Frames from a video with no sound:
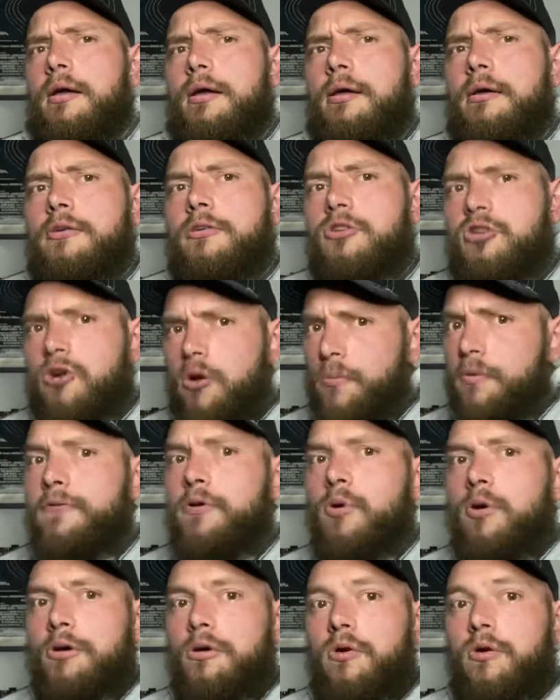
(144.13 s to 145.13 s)
Some of you
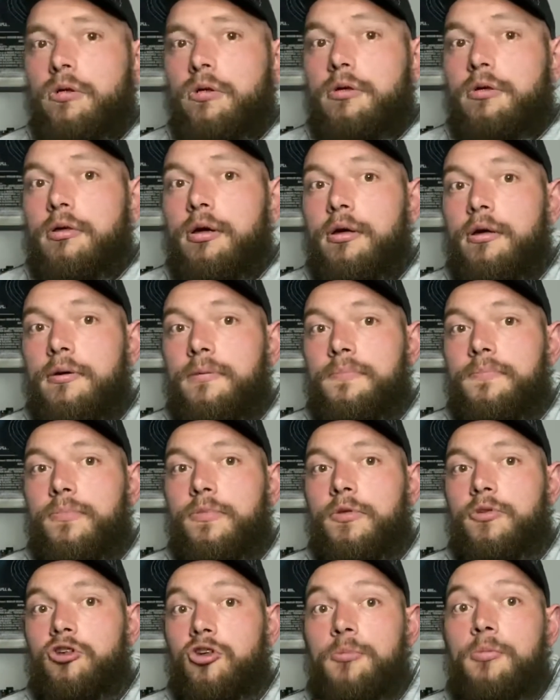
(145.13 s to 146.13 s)
are not.
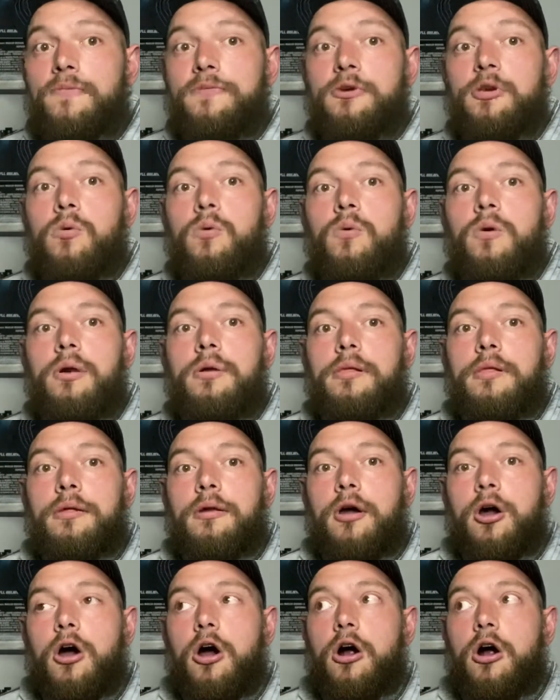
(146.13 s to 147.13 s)
Some of you
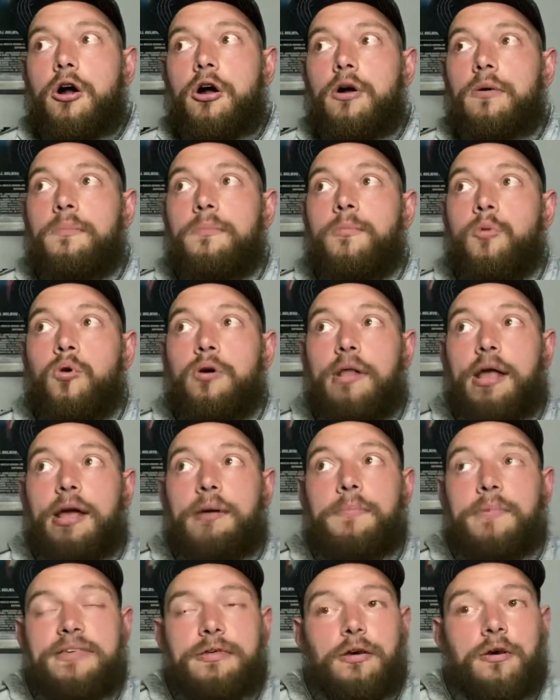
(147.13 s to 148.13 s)
are more like
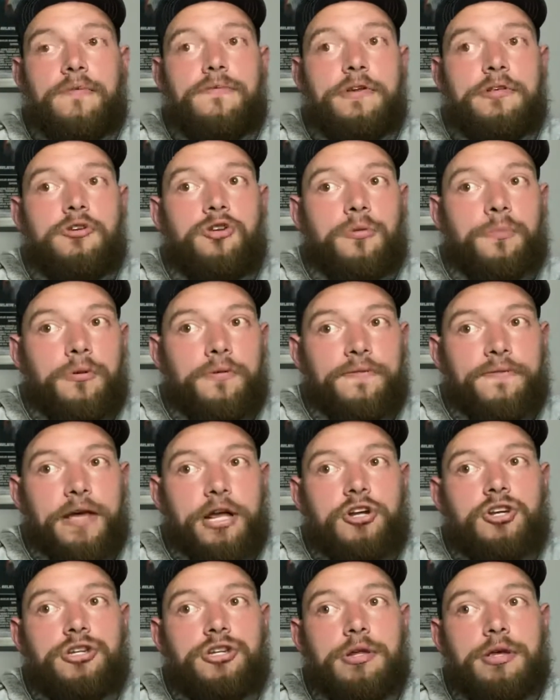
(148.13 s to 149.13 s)
myself and you're
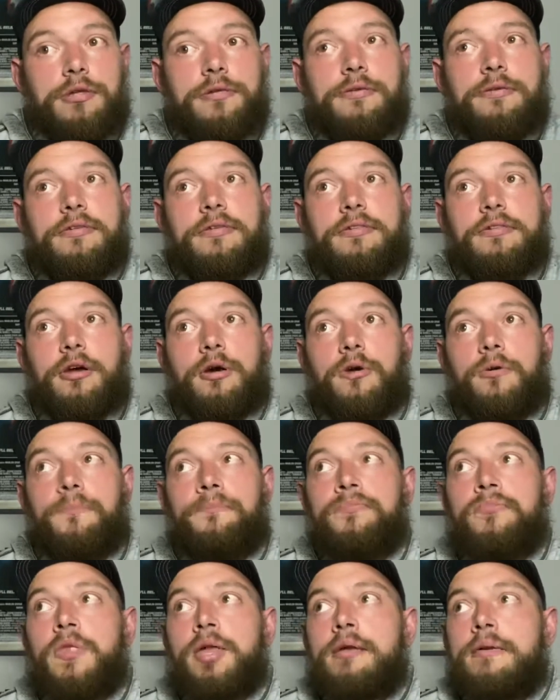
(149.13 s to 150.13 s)
perfectionists. So
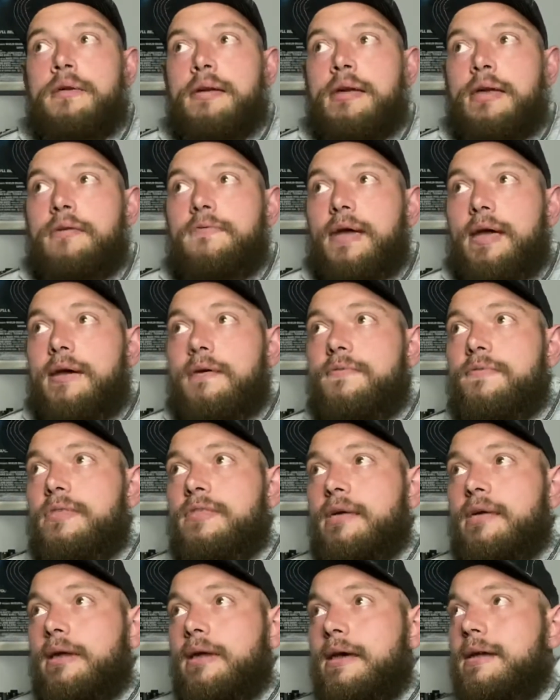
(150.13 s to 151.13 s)
if
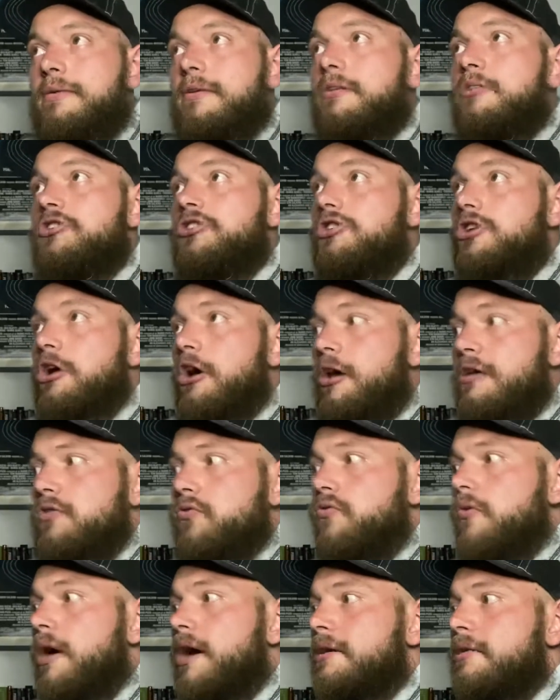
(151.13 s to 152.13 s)
everything isn't just
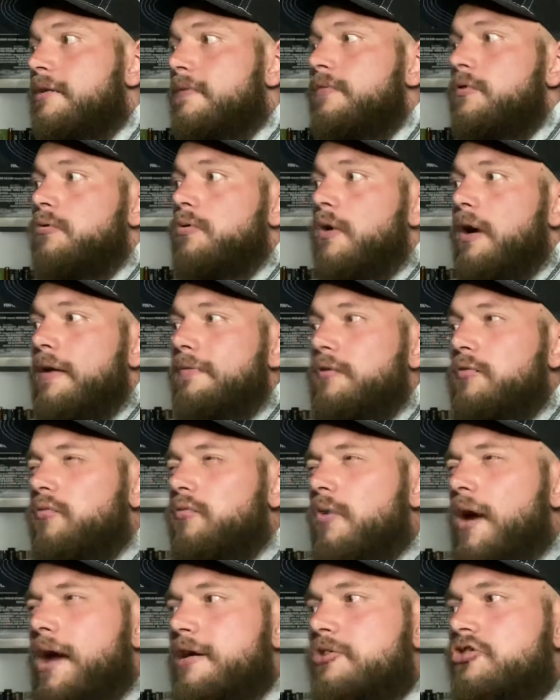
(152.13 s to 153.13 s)
right, if you don't have the
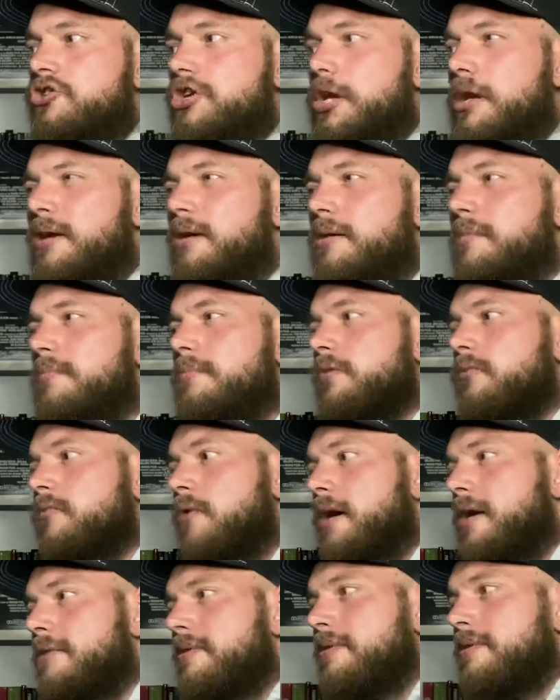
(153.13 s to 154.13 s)
right gym, the
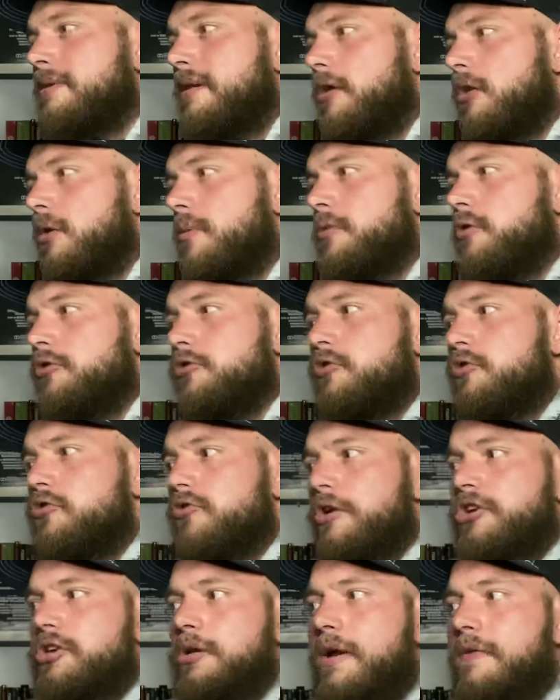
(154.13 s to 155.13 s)
right setup, your
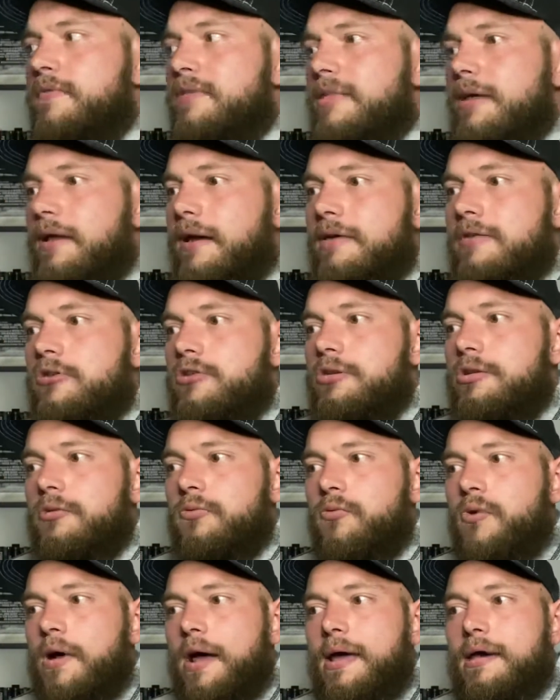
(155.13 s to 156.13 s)
nutrition, everything isn't
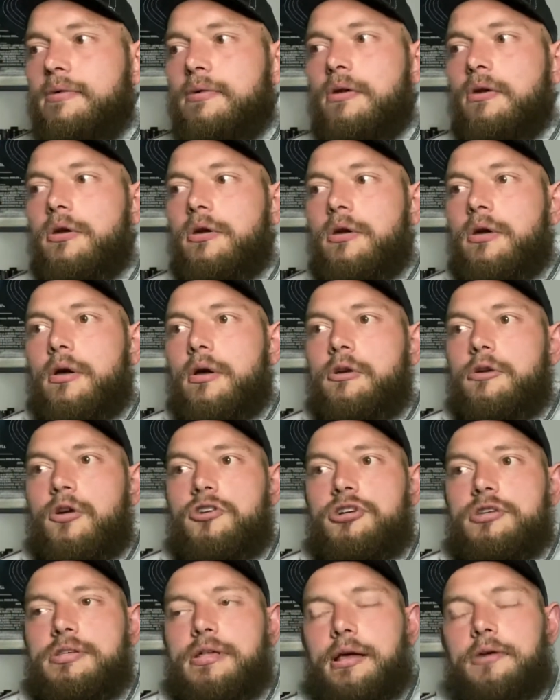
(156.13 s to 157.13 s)
right, you're
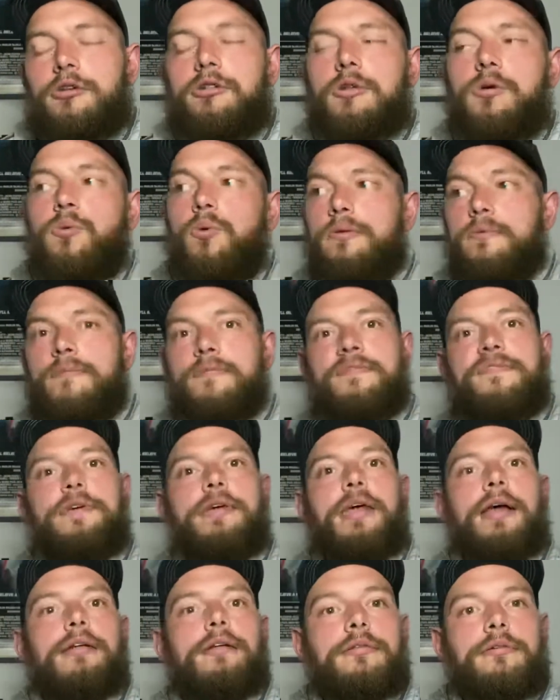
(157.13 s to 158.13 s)
just like, you know what,
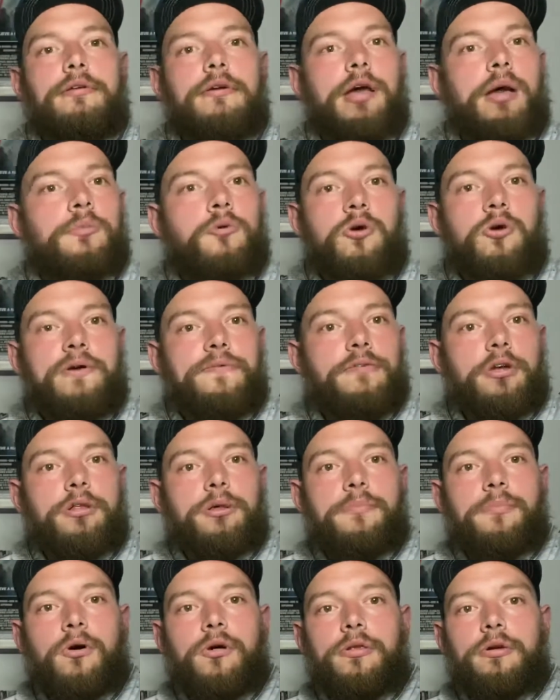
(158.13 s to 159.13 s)
forget it. I'm not even gonna
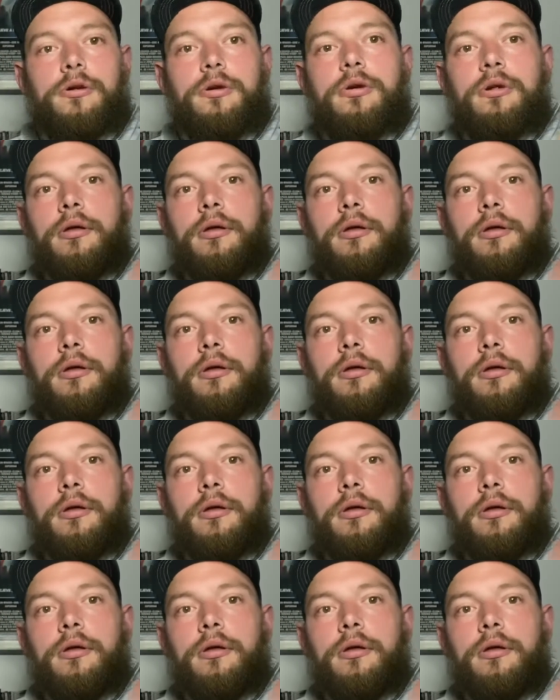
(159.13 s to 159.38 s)
bother.